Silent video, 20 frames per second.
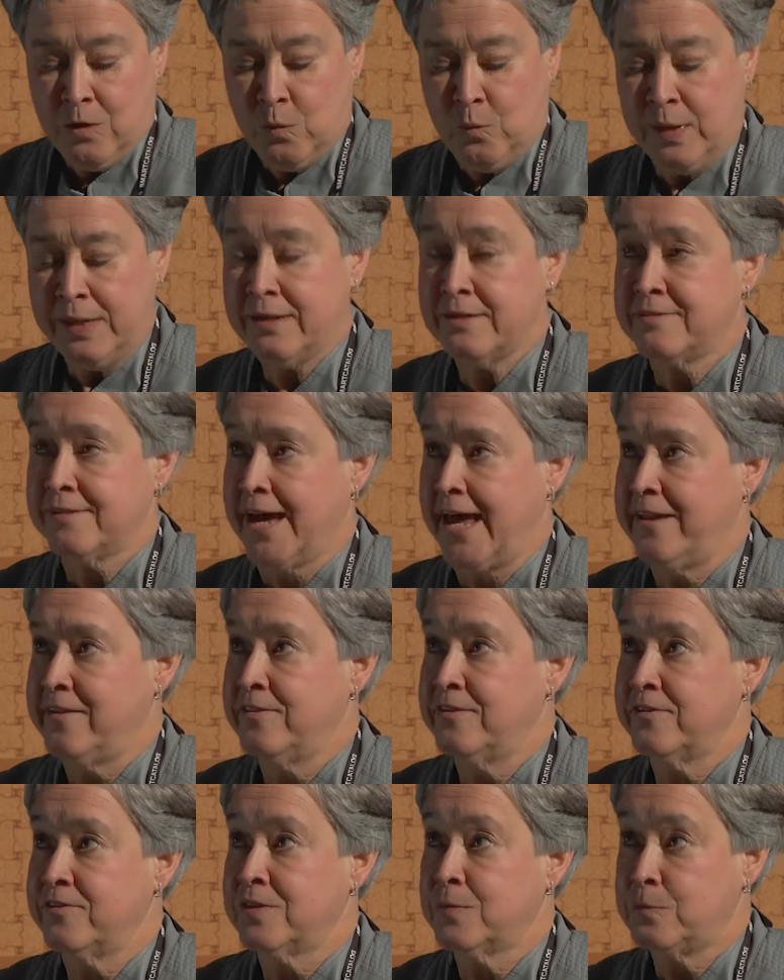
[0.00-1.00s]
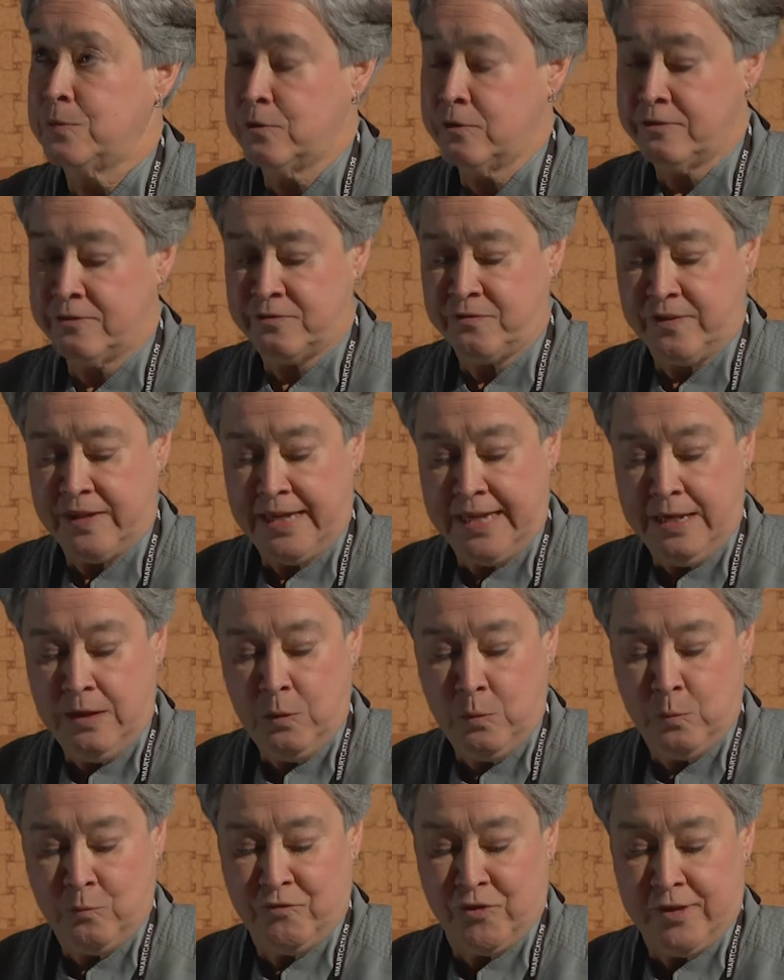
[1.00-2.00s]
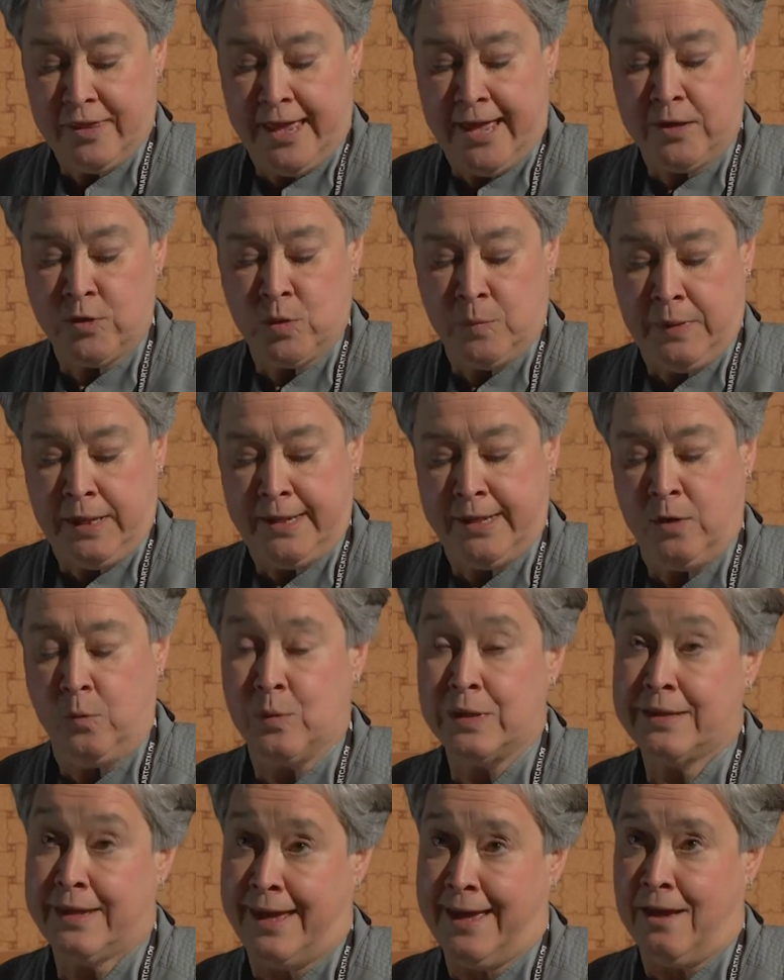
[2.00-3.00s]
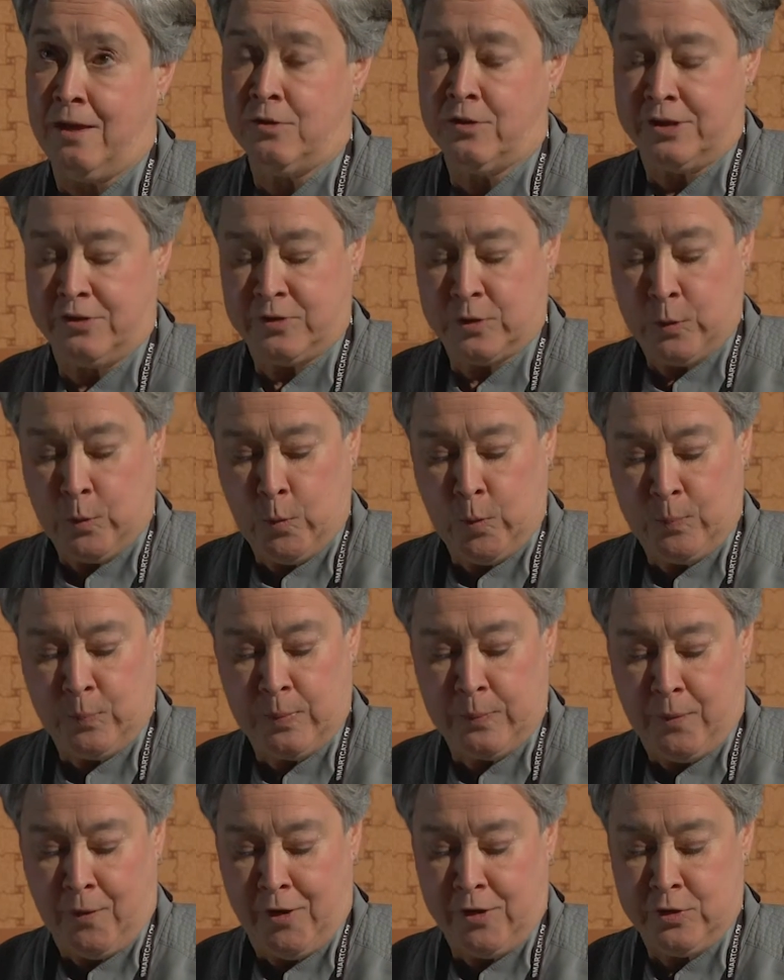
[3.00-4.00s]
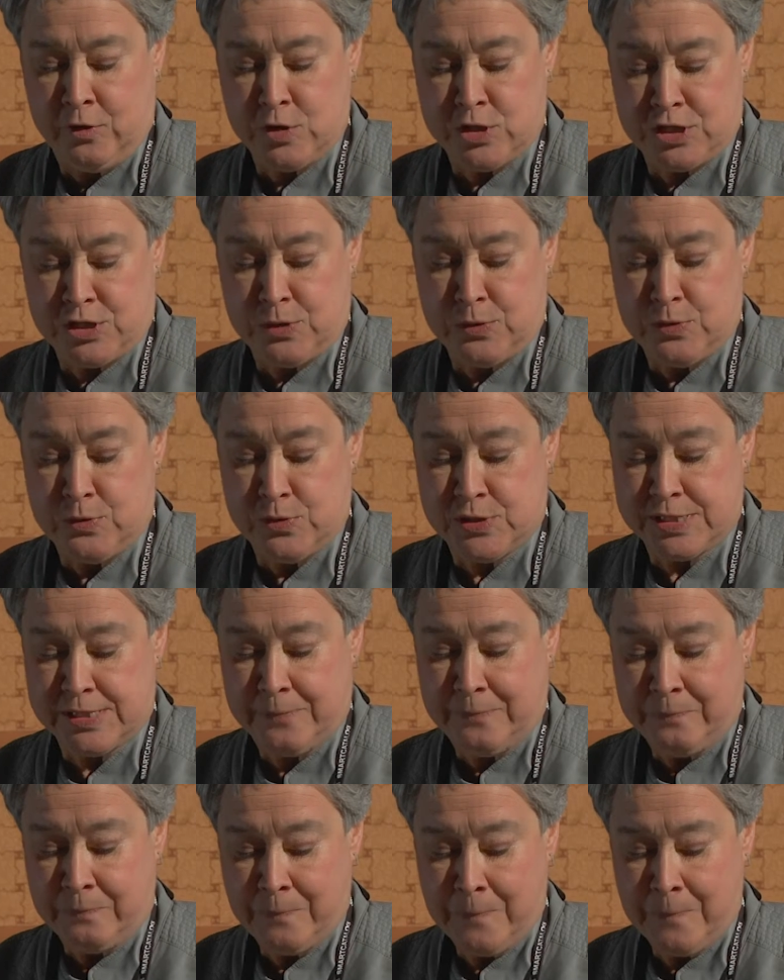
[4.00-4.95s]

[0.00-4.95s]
We decided that the booth fee for the annual meeting would count as the corporate partner dues.